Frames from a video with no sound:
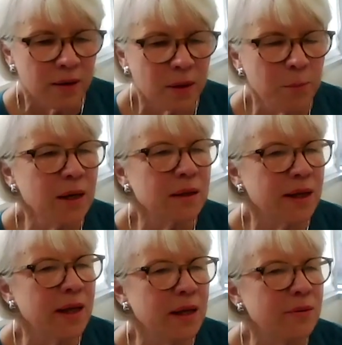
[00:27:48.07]
the
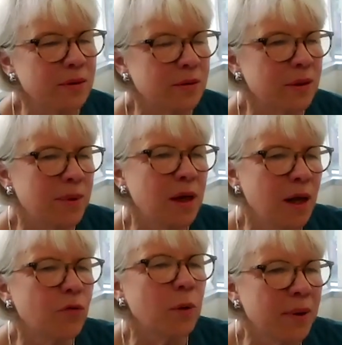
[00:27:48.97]
middle e the
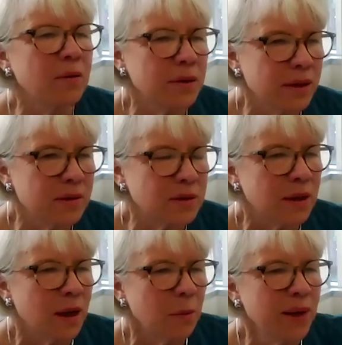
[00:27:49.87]
medieval buildings
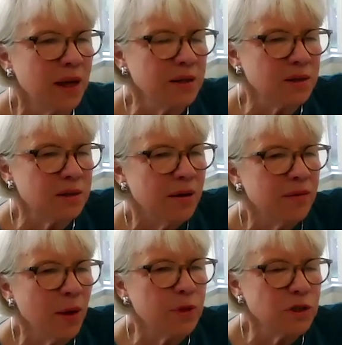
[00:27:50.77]
because
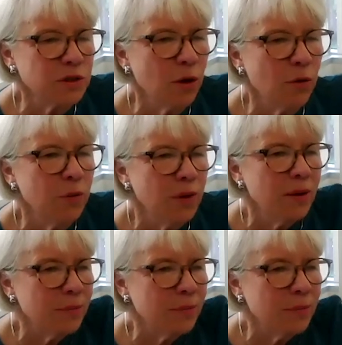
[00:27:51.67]
they were so